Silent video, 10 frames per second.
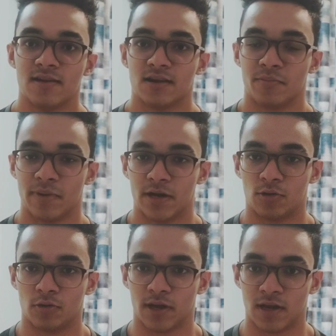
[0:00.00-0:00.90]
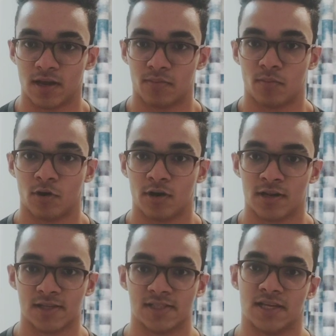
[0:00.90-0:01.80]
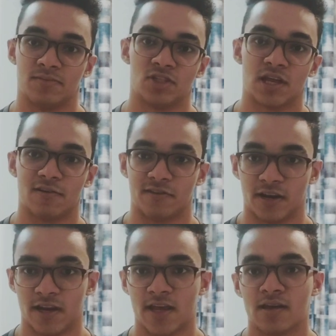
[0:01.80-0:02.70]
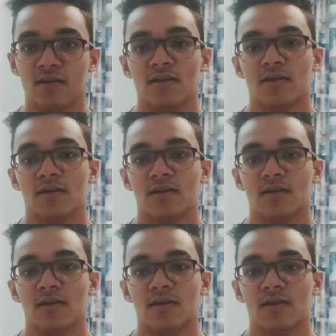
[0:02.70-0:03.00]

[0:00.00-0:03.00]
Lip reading: compared to regular monotonous same style of training.